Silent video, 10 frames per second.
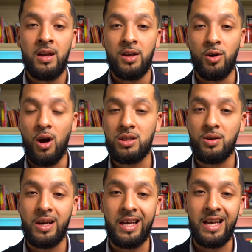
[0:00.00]
You're also
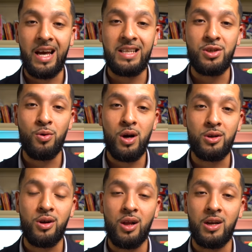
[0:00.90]
going to get a
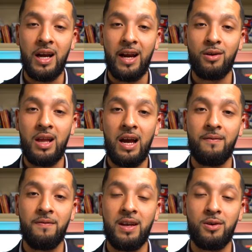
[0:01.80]
$200 airline
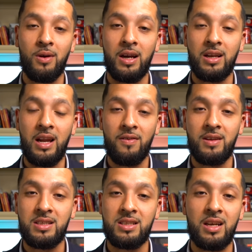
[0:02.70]
fee credit. Now,
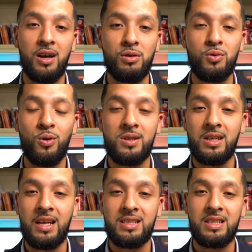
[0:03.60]
this is going to go
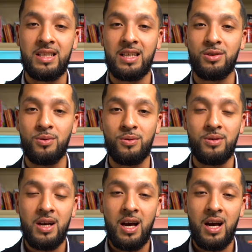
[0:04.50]
towards incidental,